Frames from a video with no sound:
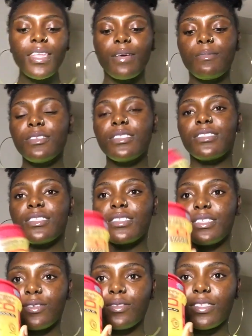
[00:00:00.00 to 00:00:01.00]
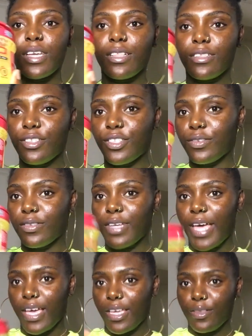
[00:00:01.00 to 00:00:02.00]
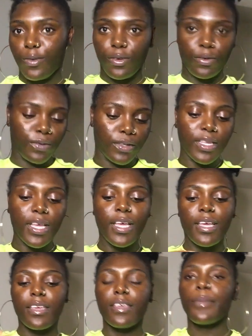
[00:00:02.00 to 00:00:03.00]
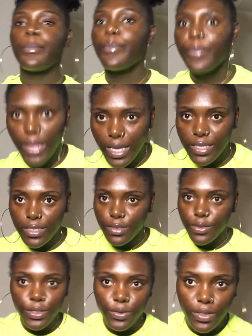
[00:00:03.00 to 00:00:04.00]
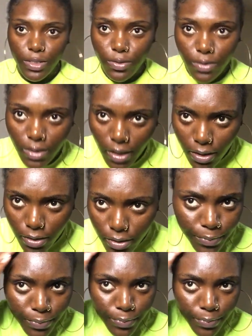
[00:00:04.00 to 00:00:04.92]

I'm using this Eco Styler gel, the argan oil one. Yep, I still use Eco Styler.